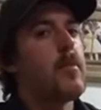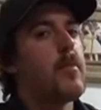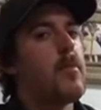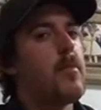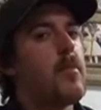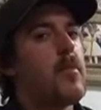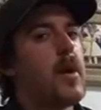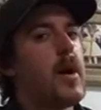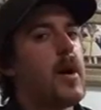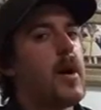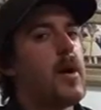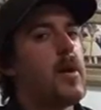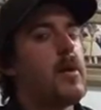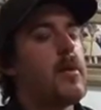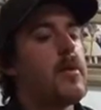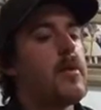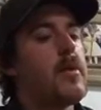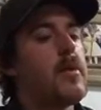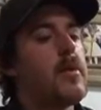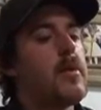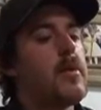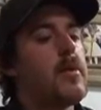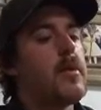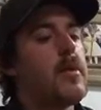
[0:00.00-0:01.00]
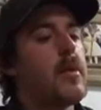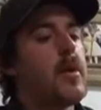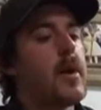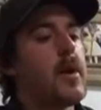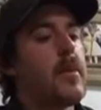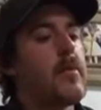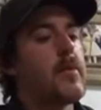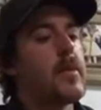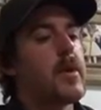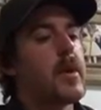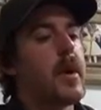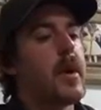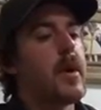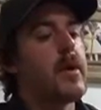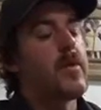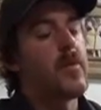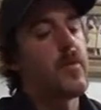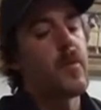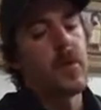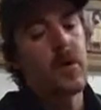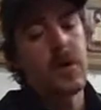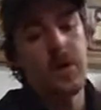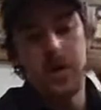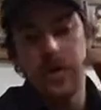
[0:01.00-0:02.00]
but I'm kind
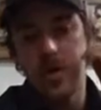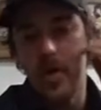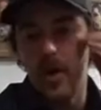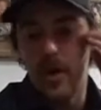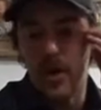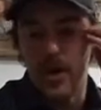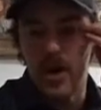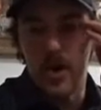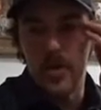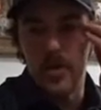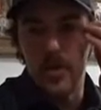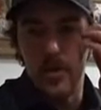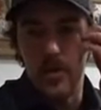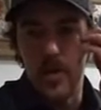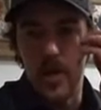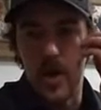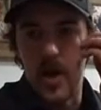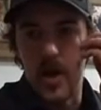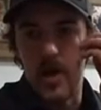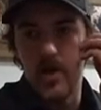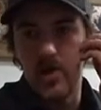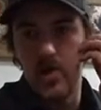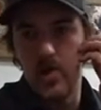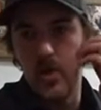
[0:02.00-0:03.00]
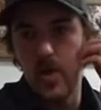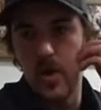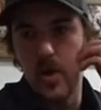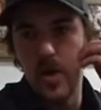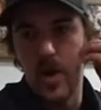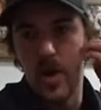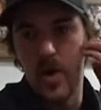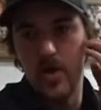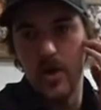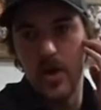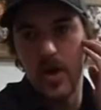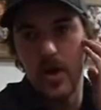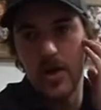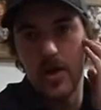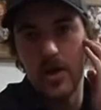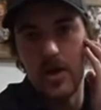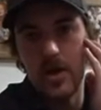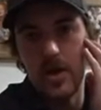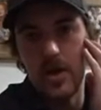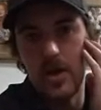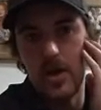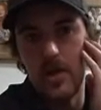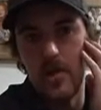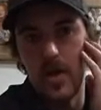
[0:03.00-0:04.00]
of working on a couple of the heads right now, kind of
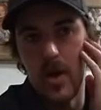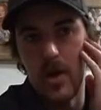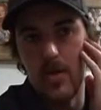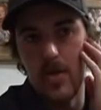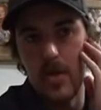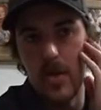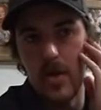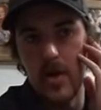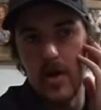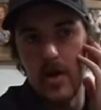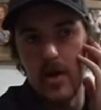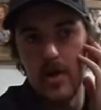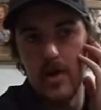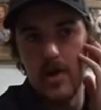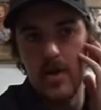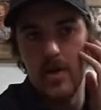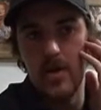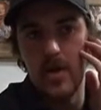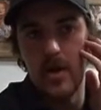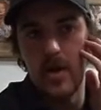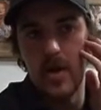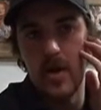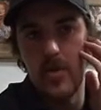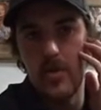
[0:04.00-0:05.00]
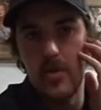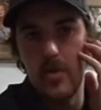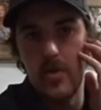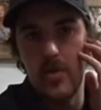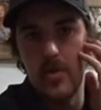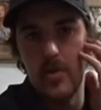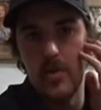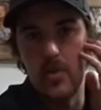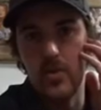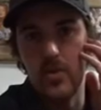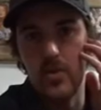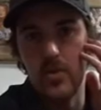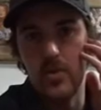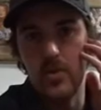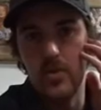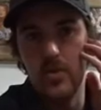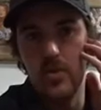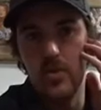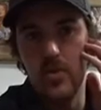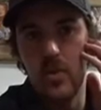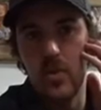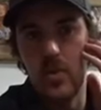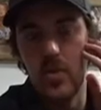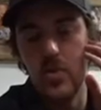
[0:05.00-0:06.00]
cleaning them up. I got a couple cool
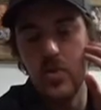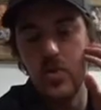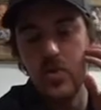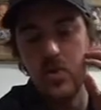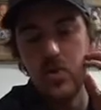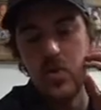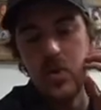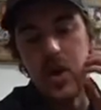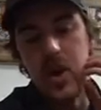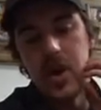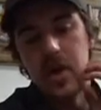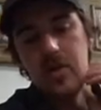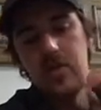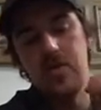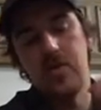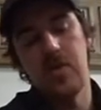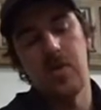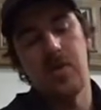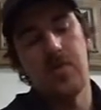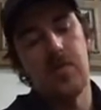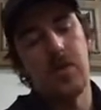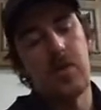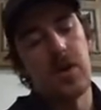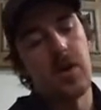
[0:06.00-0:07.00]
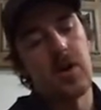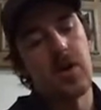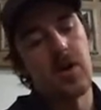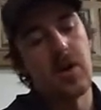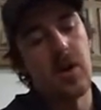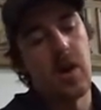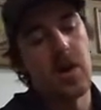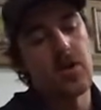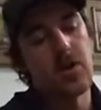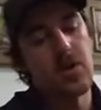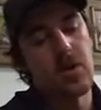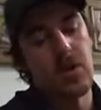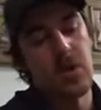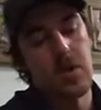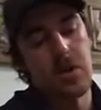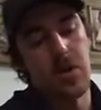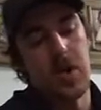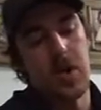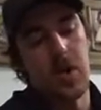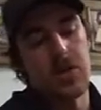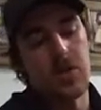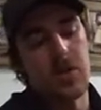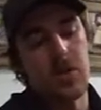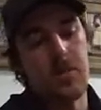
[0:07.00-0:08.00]
old school heads from Electric
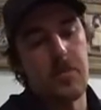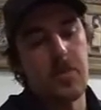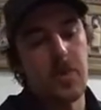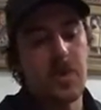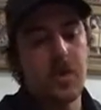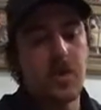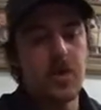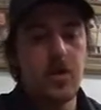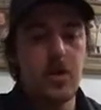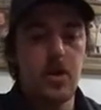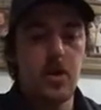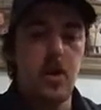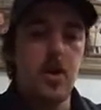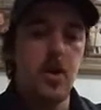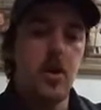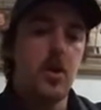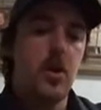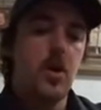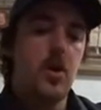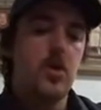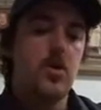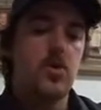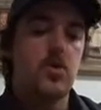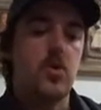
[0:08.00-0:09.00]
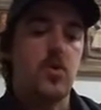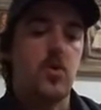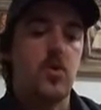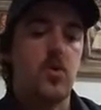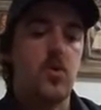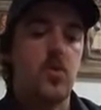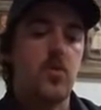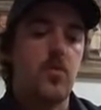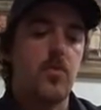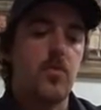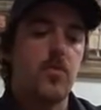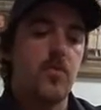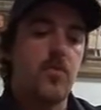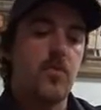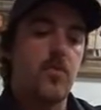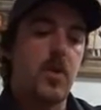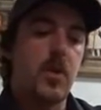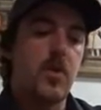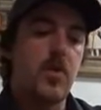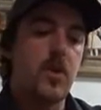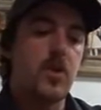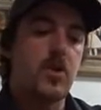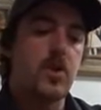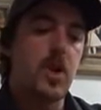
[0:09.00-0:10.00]
Lacrosse Company, so
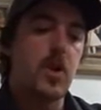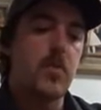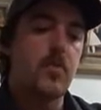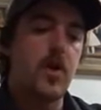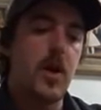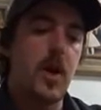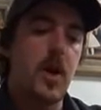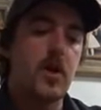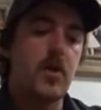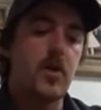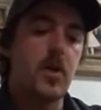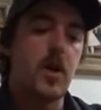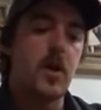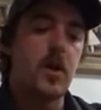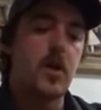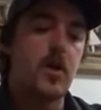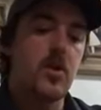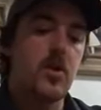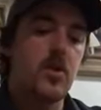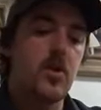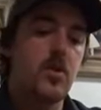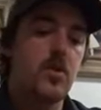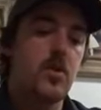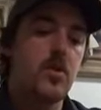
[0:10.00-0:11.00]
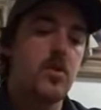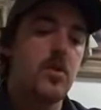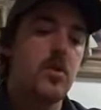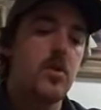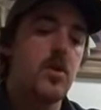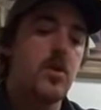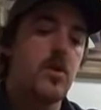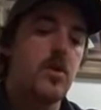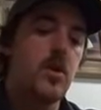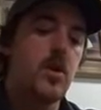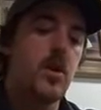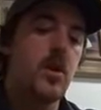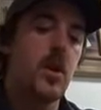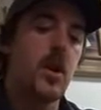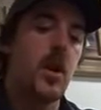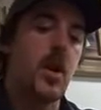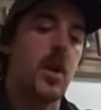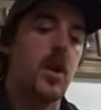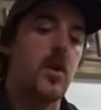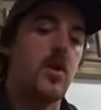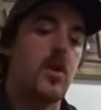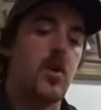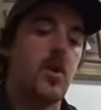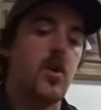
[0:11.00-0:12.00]
maybe check back later,
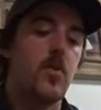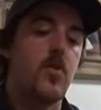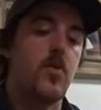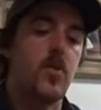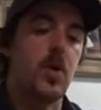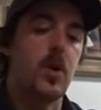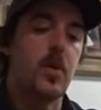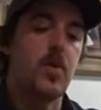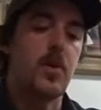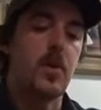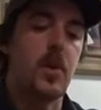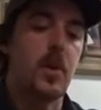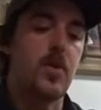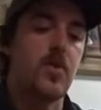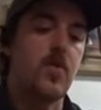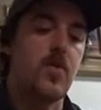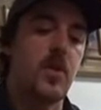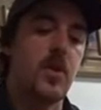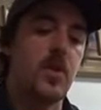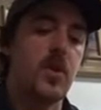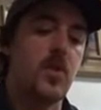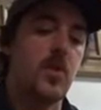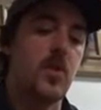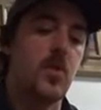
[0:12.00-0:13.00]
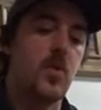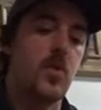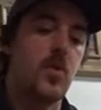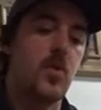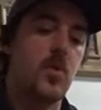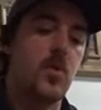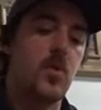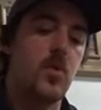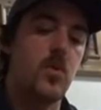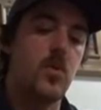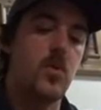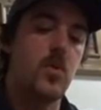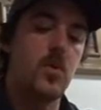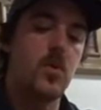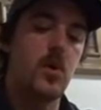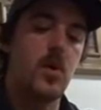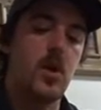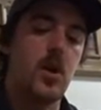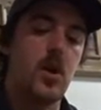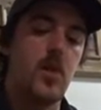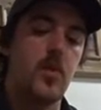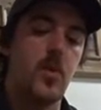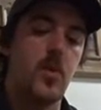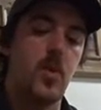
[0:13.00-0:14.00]
and I'll put up another video
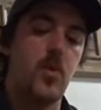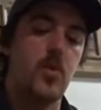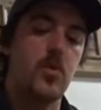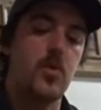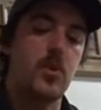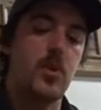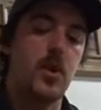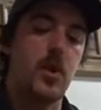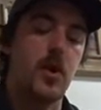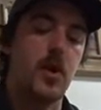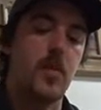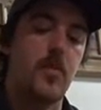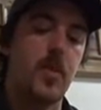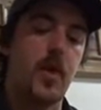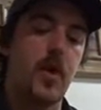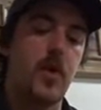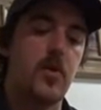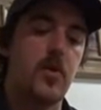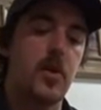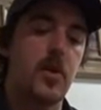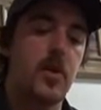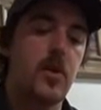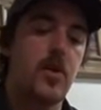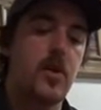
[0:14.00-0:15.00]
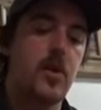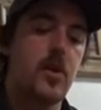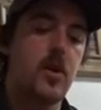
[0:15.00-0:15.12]
about mail day.